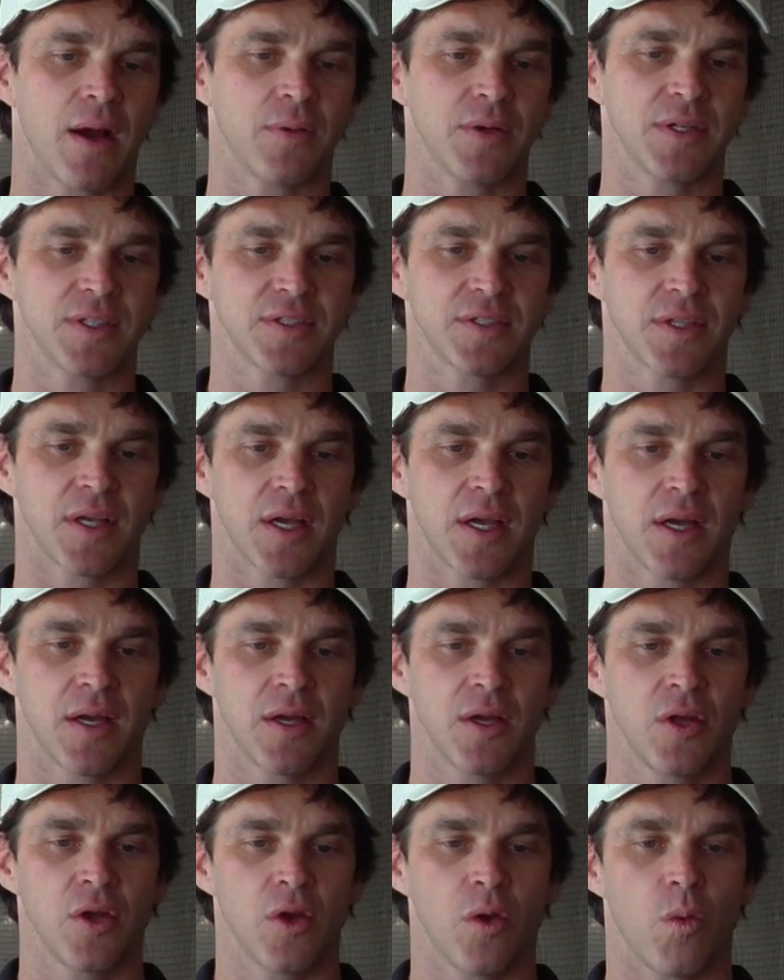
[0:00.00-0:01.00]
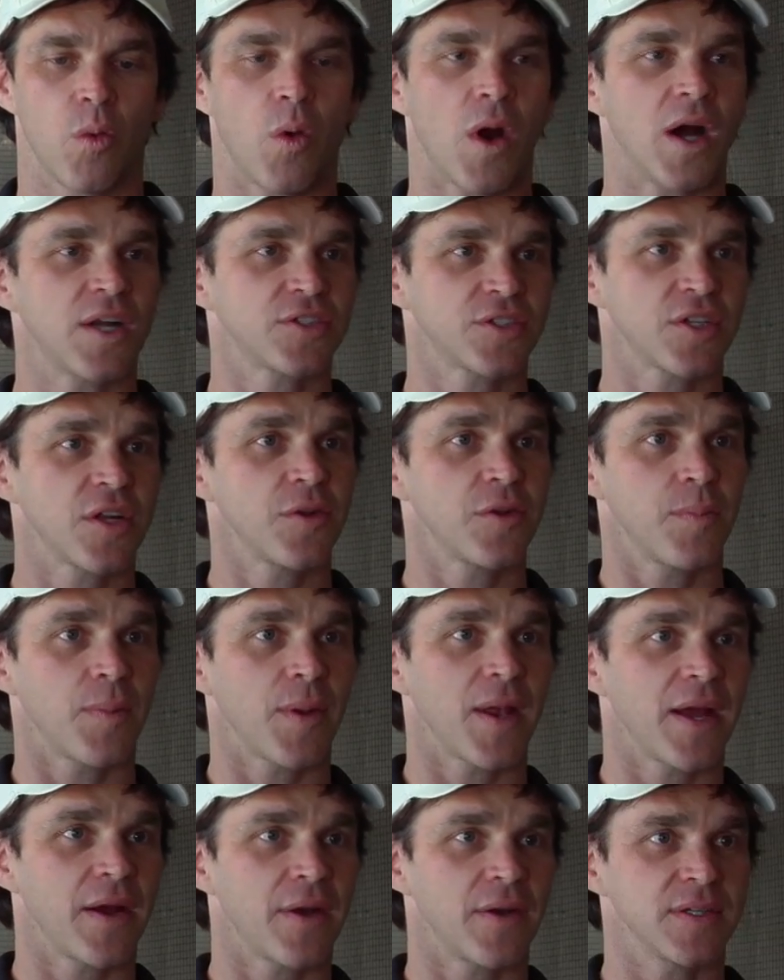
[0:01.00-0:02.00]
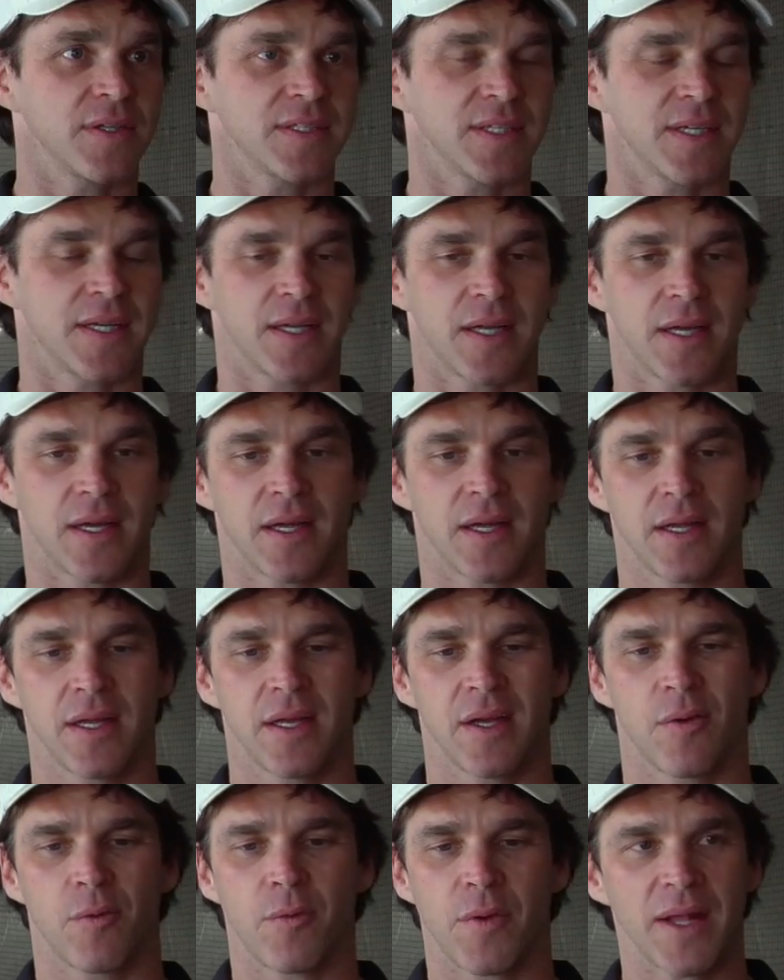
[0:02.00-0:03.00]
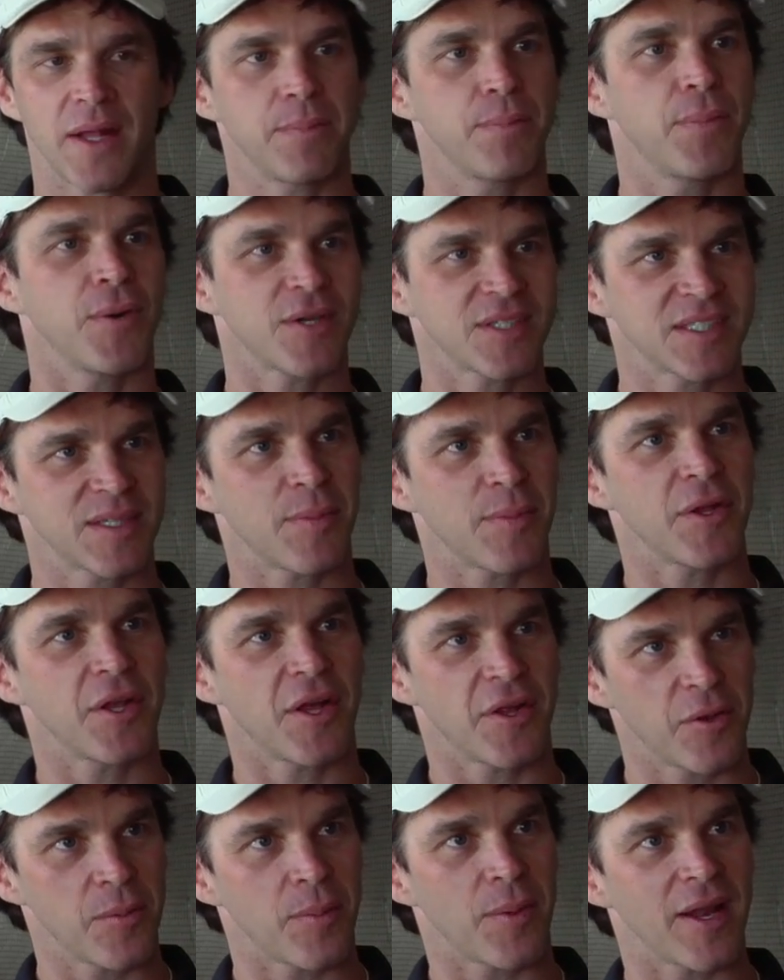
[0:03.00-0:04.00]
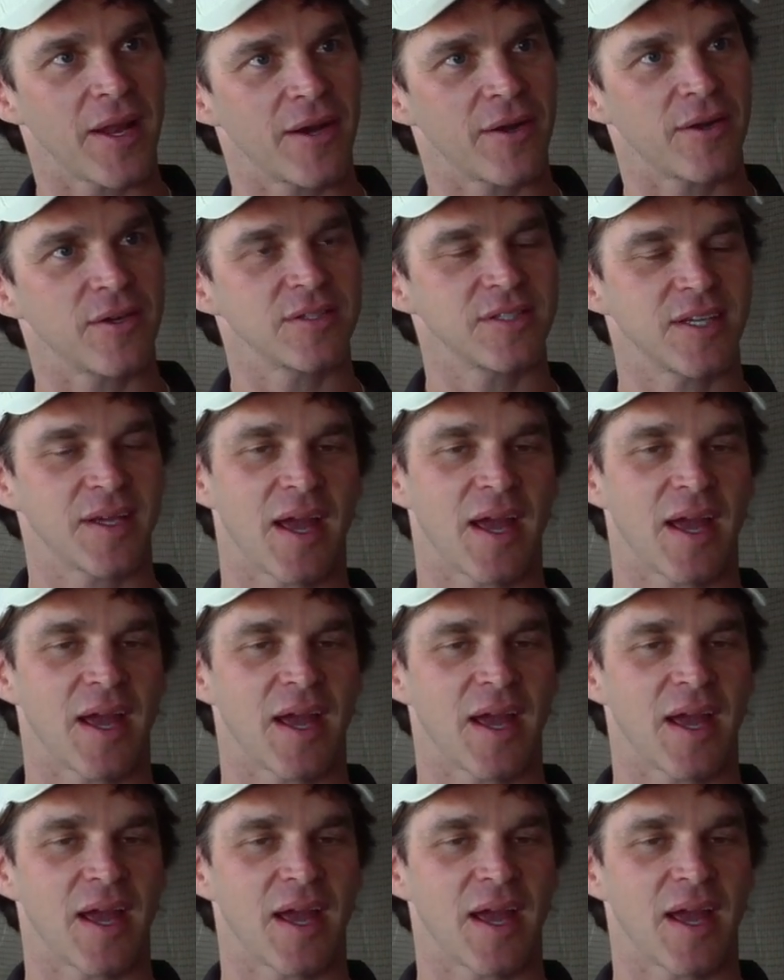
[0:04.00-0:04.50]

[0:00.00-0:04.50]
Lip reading: always watched other players and read books about other players.